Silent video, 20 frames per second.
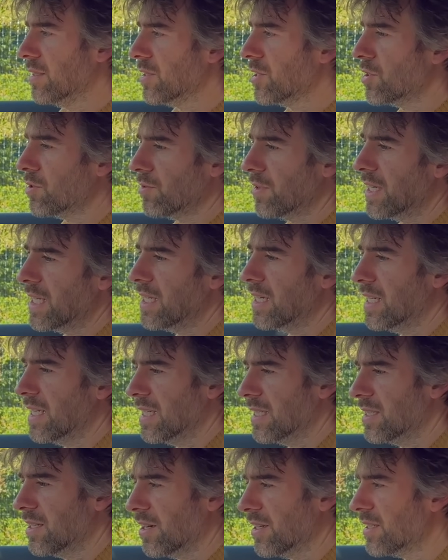screen
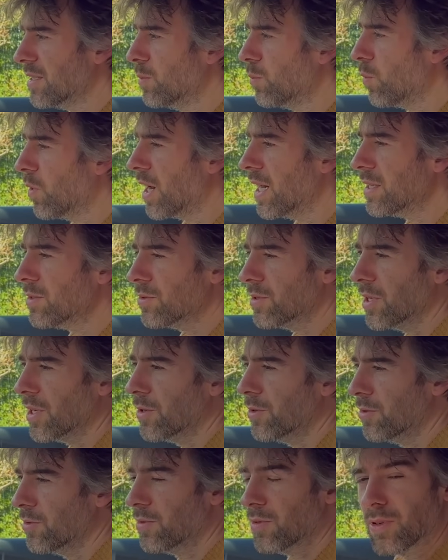is nice and wide,
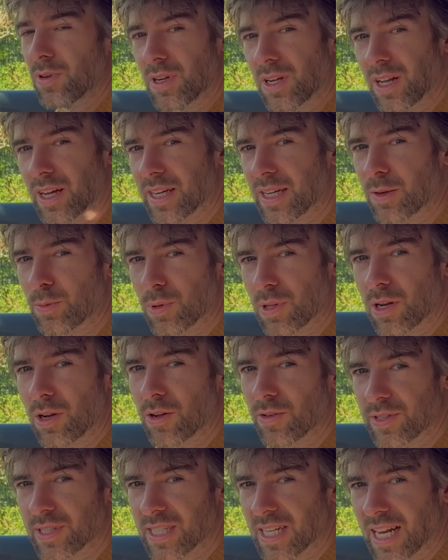although like with a lot
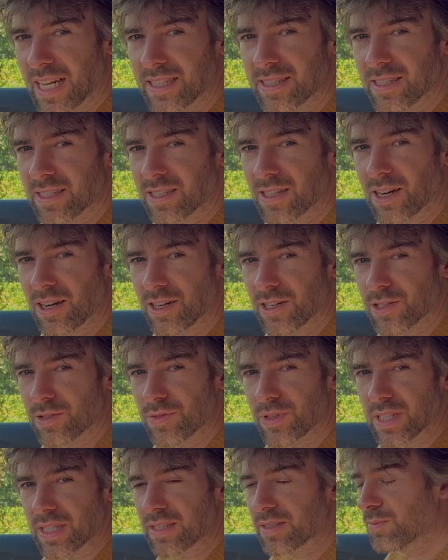of Stellantis cars of
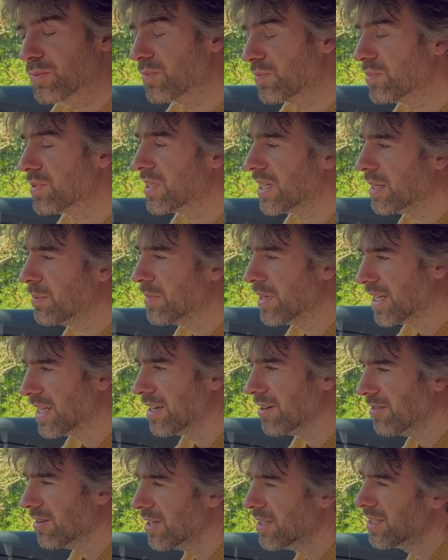this same
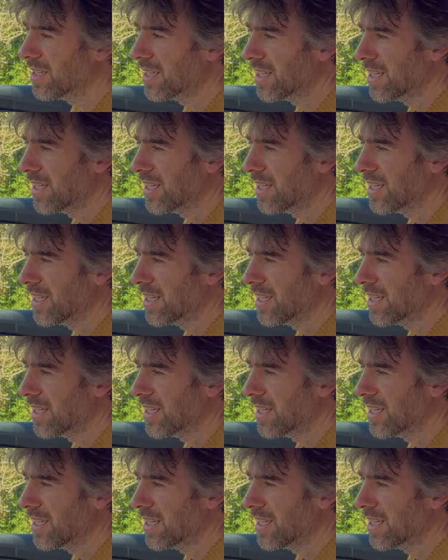era,